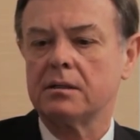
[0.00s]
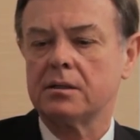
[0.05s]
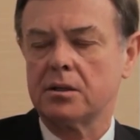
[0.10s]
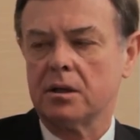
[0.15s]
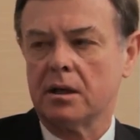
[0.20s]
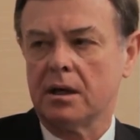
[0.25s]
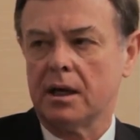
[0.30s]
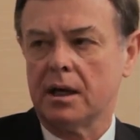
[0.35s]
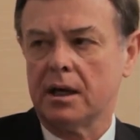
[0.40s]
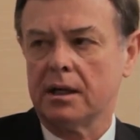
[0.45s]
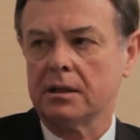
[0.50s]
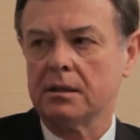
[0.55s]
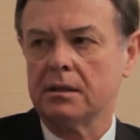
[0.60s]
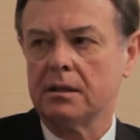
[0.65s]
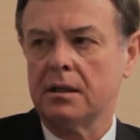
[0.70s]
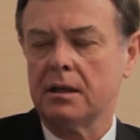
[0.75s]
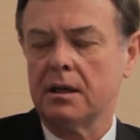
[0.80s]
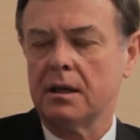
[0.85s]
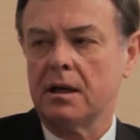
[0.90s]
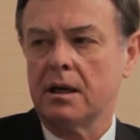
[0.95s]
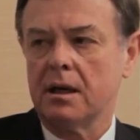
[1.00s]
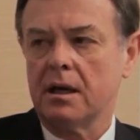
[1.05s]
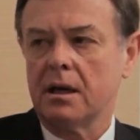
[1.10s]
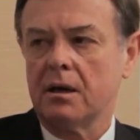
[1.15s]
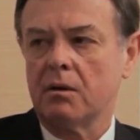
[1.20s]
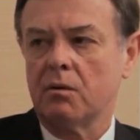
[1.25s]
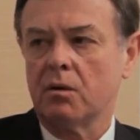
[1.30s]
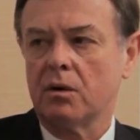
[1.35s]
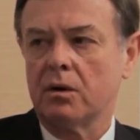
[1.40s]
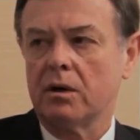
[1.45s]
style
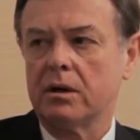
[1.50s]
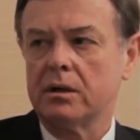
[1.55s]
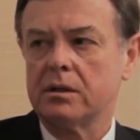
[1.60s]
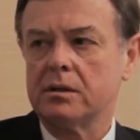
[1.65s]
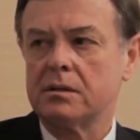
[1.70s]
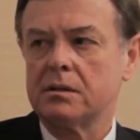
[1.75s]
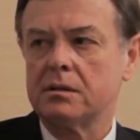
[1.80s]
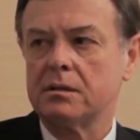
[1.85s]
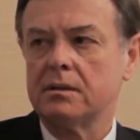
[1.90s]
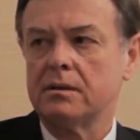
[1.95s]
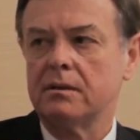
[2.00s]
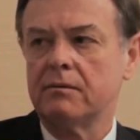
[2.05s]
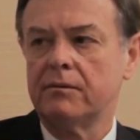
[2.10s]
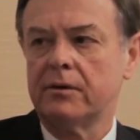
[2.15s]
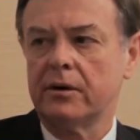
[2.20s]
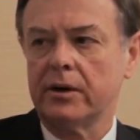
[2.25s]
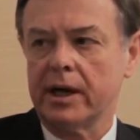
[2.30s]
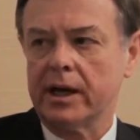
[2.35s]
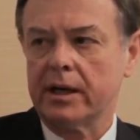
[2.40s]
was very